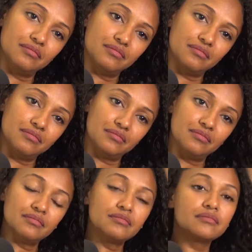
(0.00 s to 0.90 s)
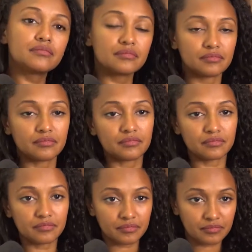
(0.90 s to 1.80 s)

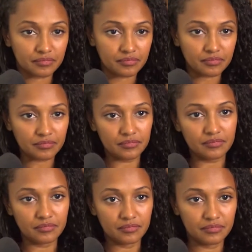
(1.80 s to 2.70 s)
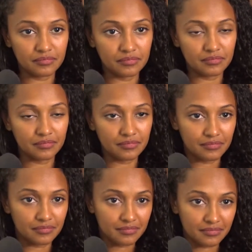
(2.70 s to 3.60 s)

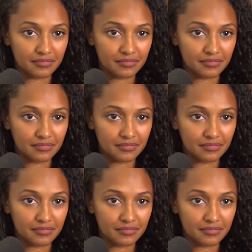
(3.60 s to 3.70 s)
(not speaking)